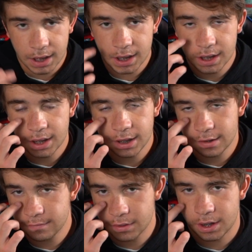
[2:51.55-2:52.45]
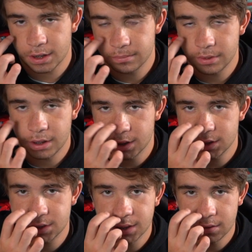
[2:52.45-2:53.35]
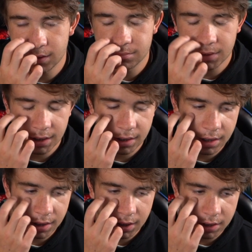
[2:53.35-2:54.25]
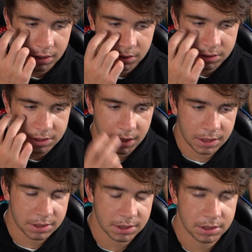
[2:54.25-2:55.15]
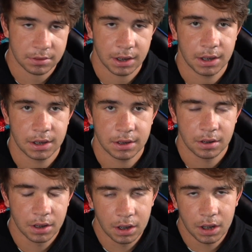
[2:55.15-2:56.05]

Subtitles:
and I have a lot of blood still in my sinuses right here.